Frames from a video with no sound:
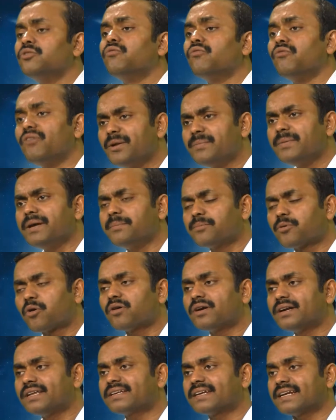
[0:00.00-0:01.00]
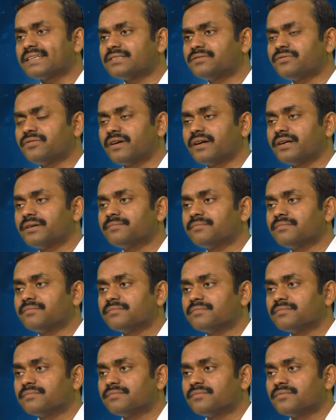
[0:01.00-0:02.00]
We may broadly classify
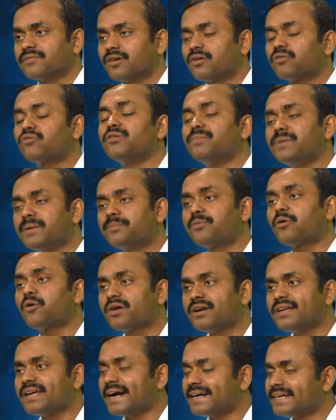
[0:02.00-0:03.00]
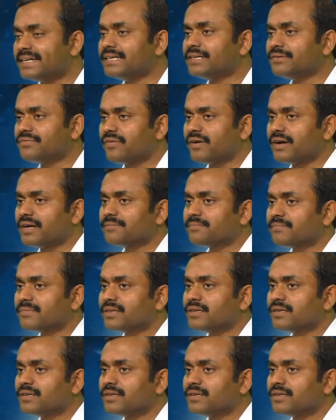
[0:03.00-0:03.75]
or we may broadly identify